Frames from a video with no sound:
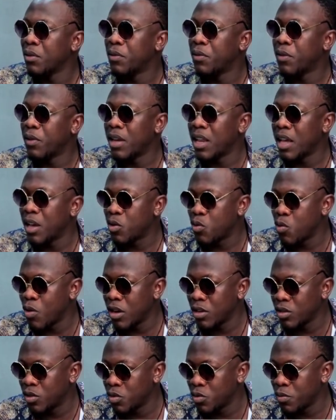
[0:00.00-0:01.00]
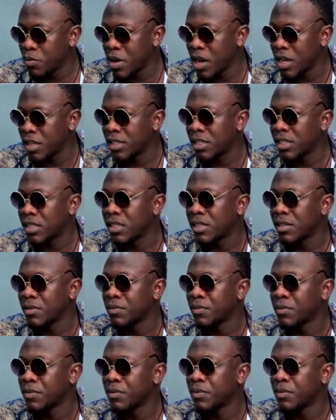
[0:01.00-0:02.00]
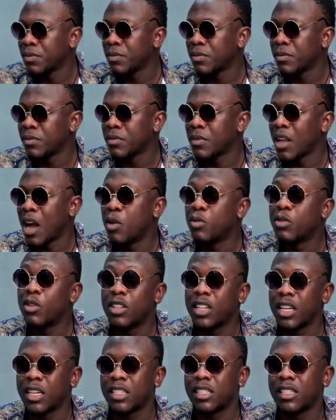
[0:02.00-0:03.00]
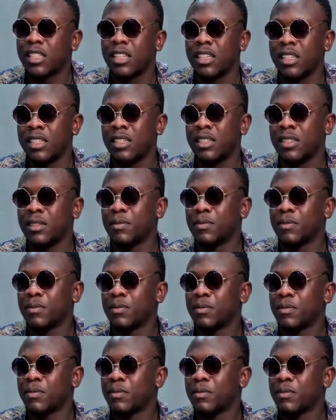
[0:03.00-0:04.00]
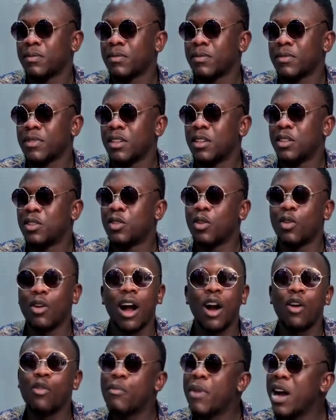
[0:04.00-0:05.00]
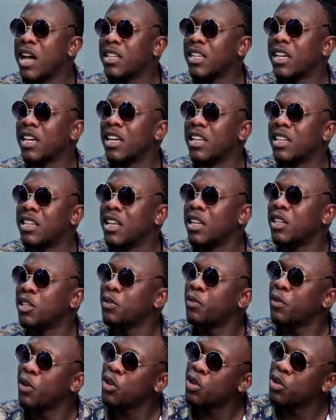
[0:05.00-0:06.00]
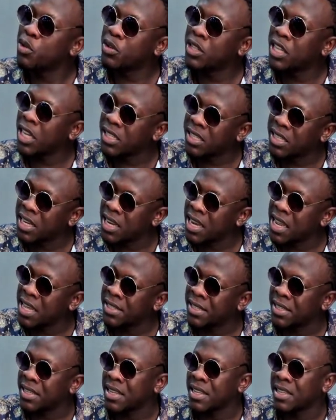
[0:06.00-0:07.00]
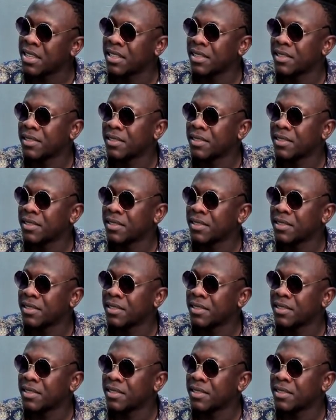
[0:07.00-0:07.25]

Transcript: For like 1-2 months, I will not exceed. So I won't take it then. For you, you're just lazy.